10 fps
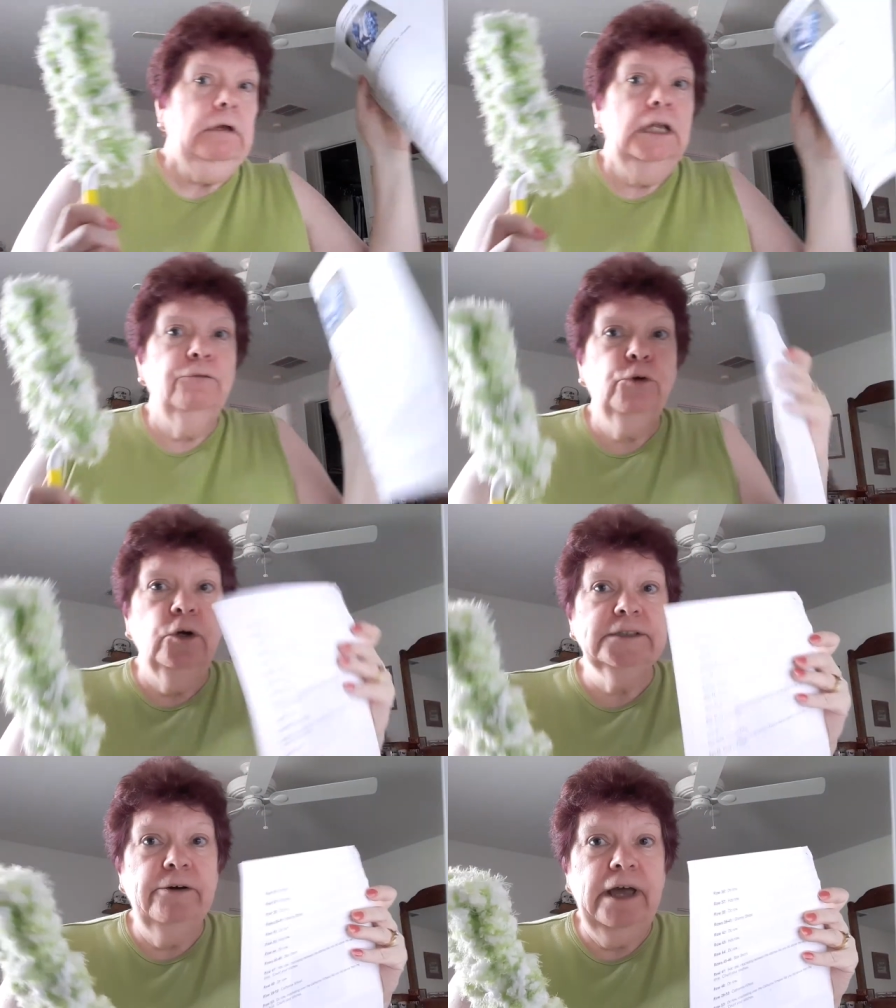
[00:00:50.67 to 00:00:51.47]
And of
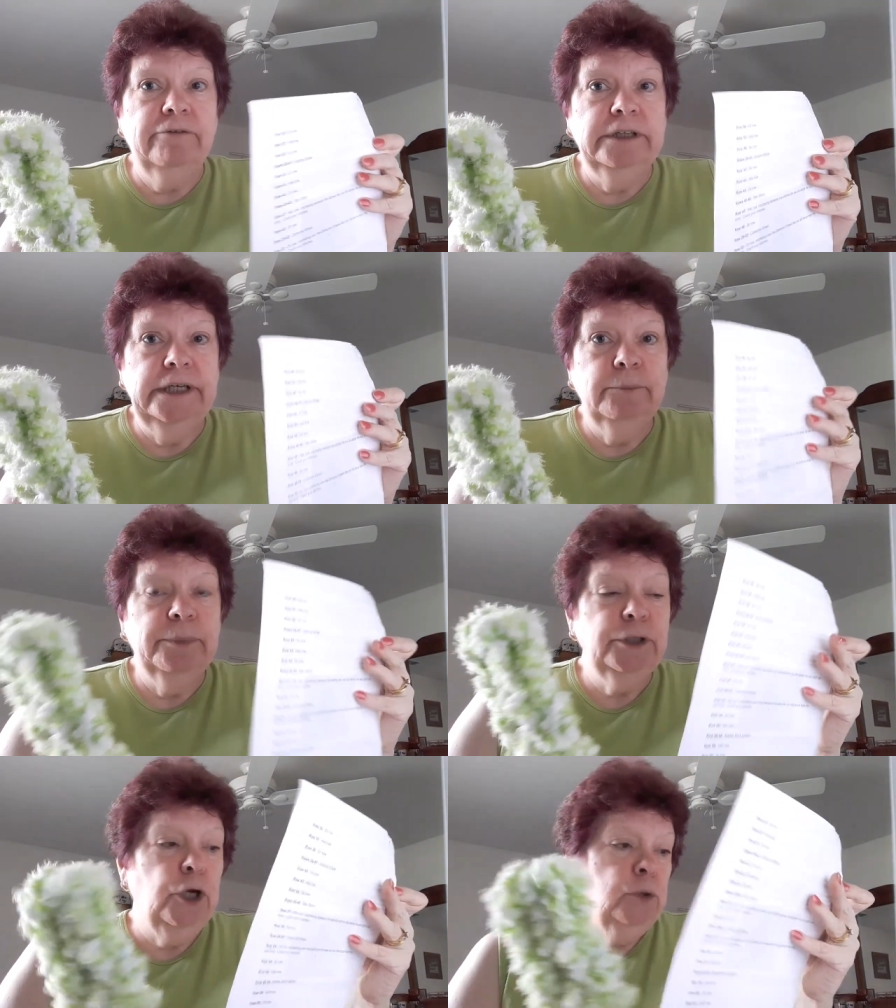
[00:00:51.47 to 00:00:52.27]
course I'll have a link
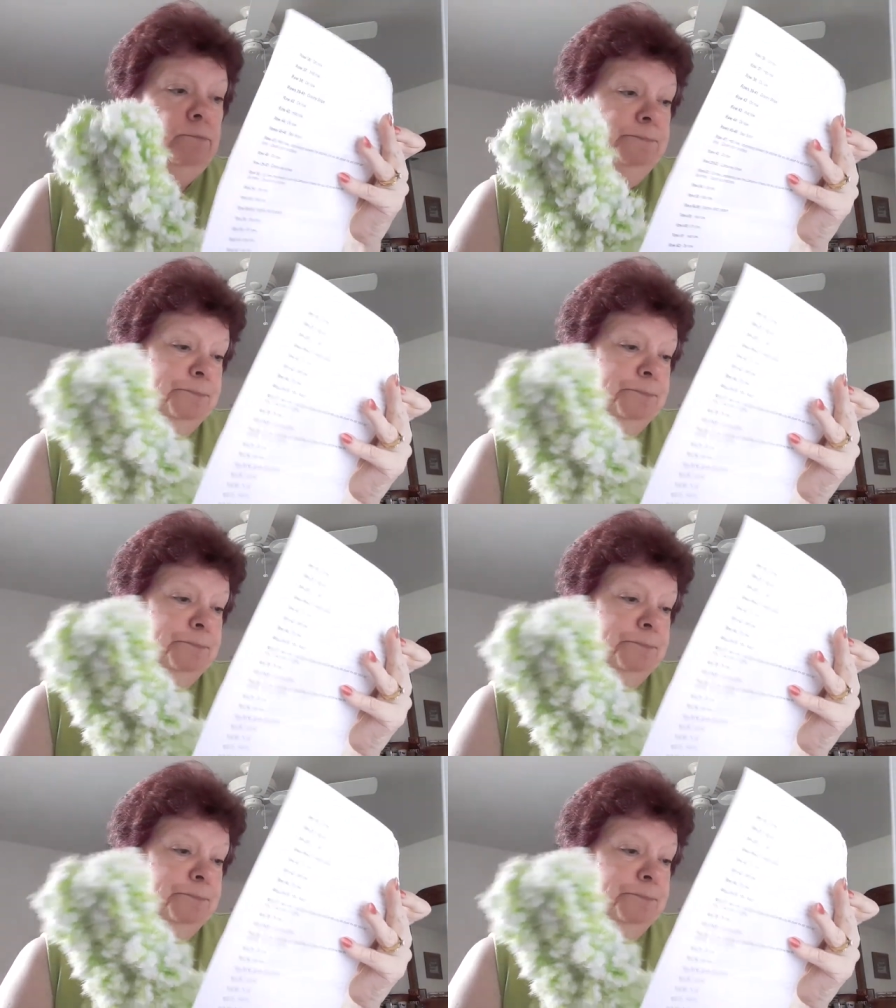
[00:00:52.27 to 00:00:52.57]
below.